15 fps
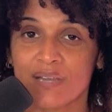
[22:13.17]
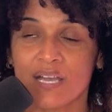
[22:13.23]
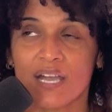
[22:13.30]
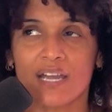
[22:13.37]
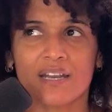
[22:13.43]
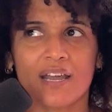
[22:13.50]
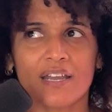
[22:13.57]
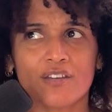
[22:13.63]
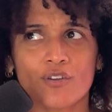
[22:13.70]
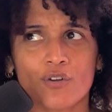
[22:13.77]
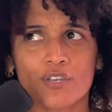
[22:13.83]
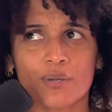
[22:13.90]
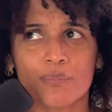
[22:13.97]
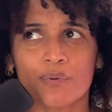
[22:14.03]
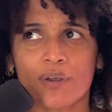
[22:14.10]
And I know
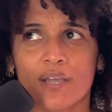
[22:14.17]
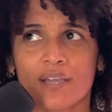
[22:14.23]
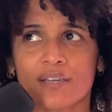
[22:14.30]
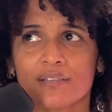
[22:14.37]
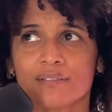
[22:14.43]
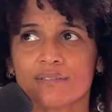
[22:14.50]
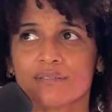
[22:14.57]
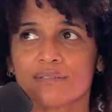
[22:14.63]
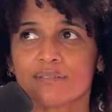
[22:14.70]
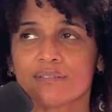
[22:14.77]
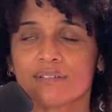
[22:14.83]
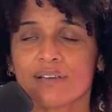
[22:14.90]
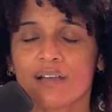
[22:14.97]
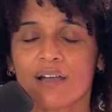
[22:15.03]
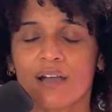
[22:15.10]
you're praying.
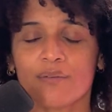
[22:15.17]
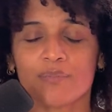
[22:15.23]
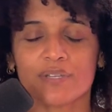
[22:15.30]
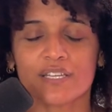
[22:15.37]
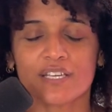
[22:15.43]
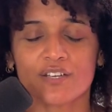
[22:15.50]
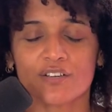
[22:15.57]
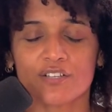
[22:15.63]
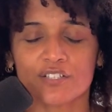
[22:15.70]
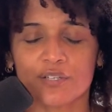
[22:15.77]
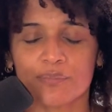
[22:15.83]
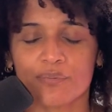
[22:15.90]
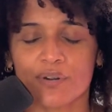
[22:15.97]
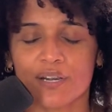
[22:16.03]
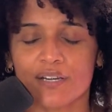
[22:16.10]
I've been hearing your
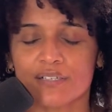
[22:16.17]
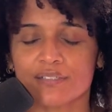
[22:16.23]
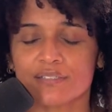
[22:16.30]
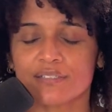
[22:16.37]
prayers.